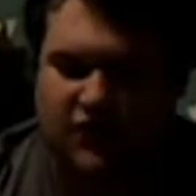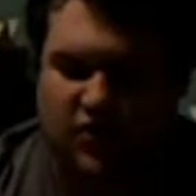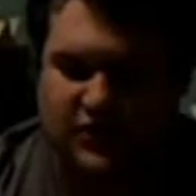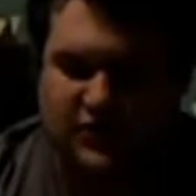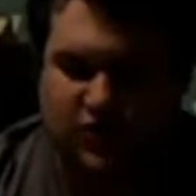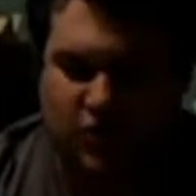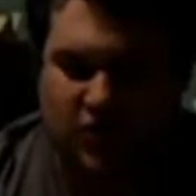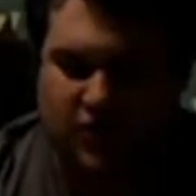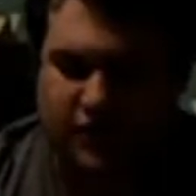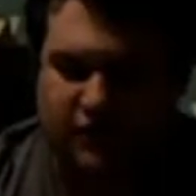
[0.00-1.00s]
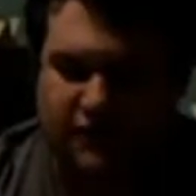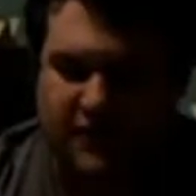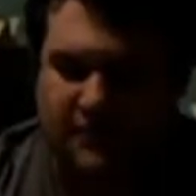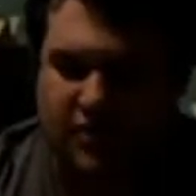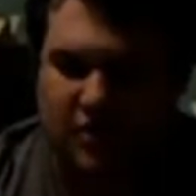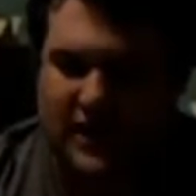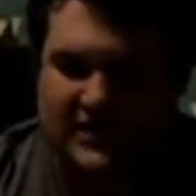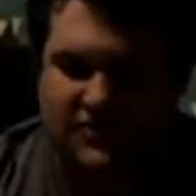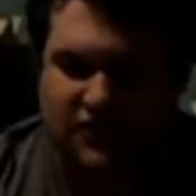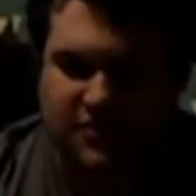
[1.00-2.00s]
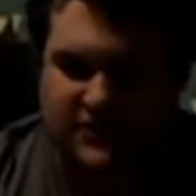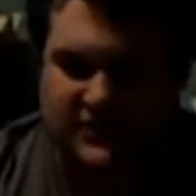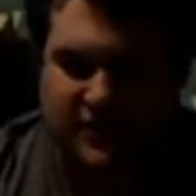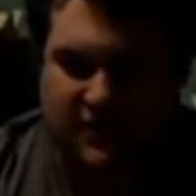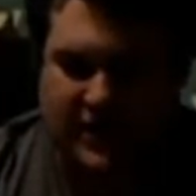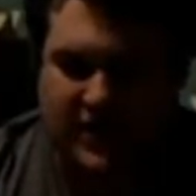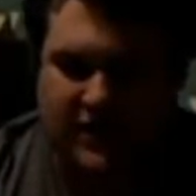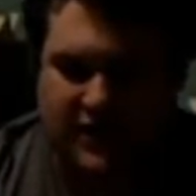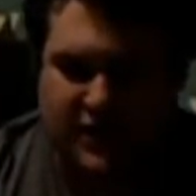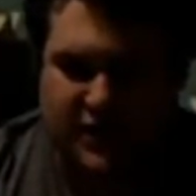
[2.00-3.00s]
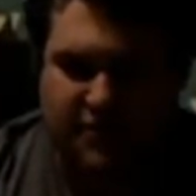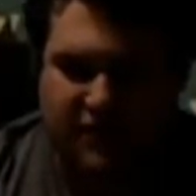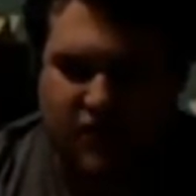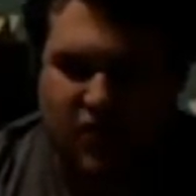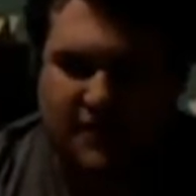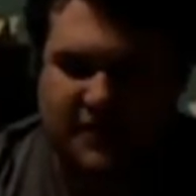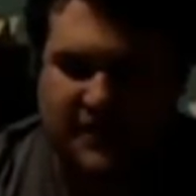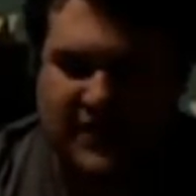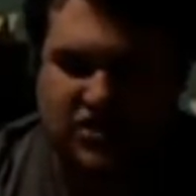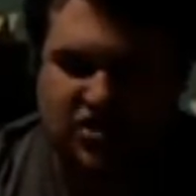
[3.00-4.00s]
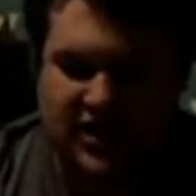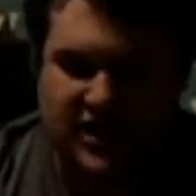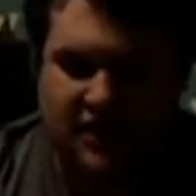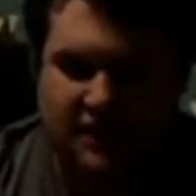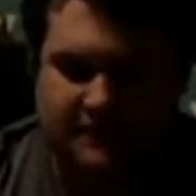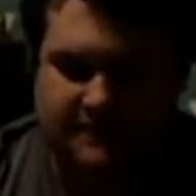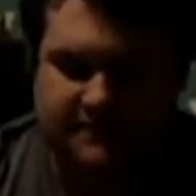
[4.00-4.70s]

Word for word: for This World from Cries from Syria, performed by Cher.